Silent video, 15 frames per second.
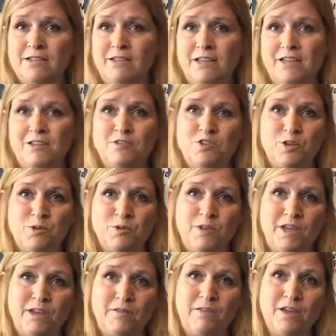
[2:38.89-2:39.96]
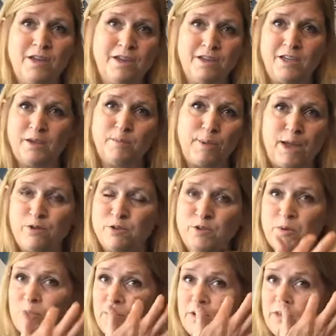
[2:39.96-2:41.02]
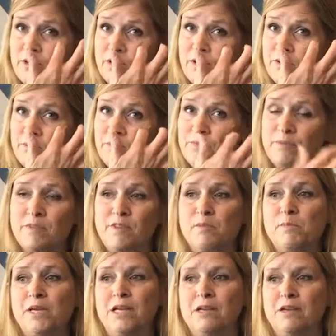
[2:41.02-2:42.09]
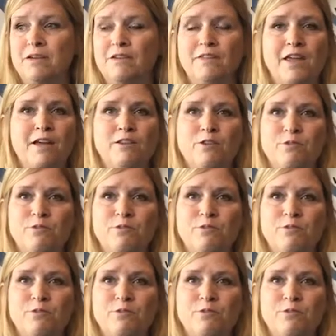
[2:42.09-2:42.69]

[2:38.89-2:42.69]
they get bound up in the media and that